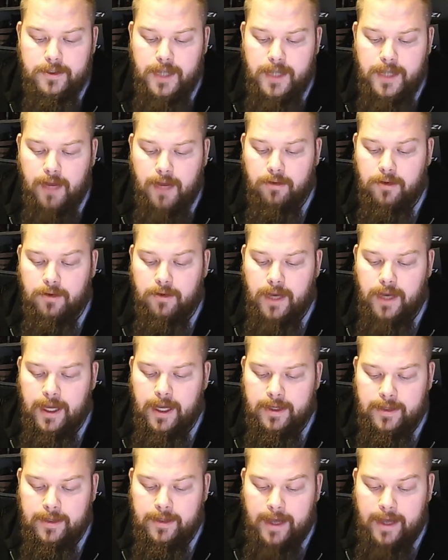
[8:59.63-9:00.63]
Tower
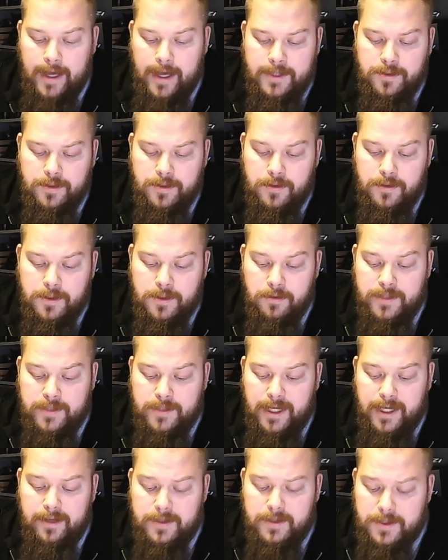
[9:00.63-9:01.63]
and Azog's
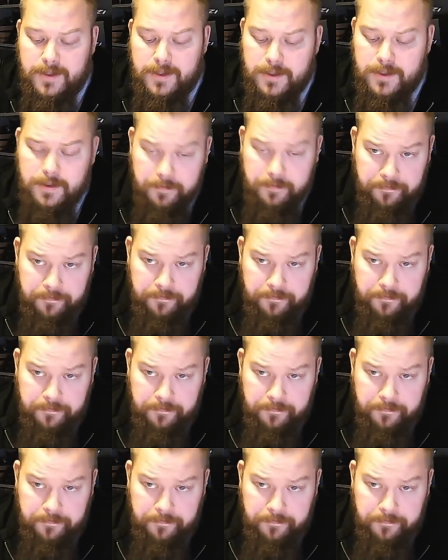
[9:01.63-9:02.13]
Lieutenants.